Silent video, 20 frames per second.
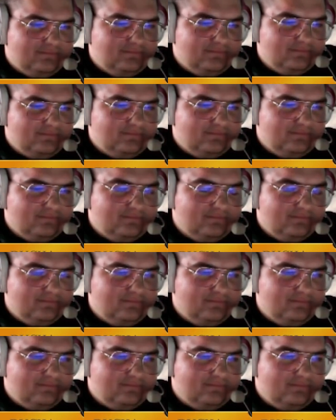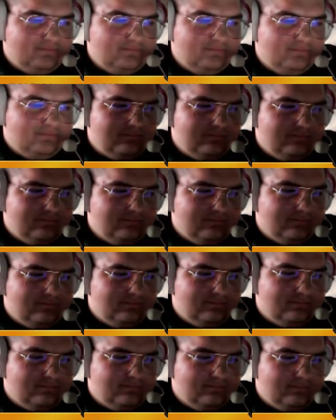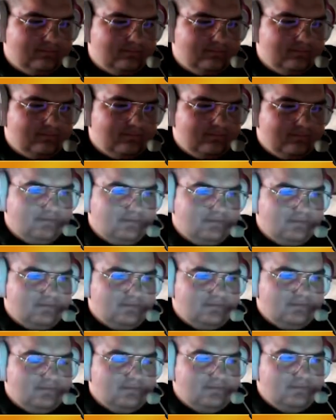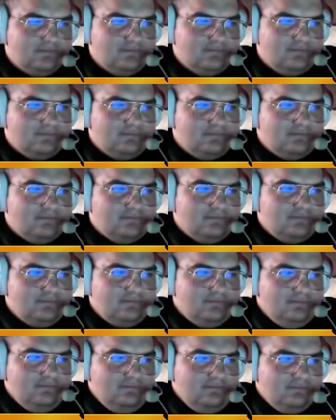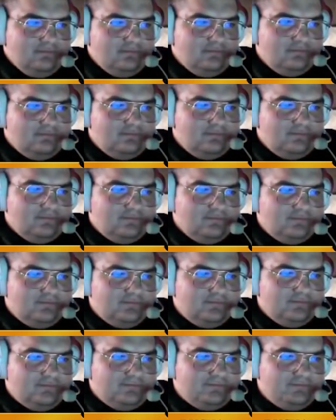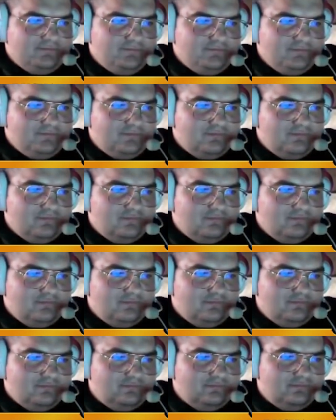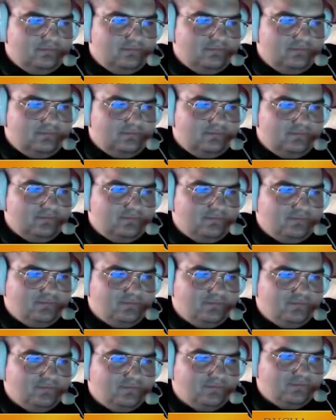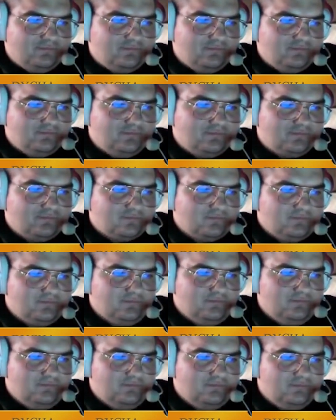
No words are spoken by the person on screen.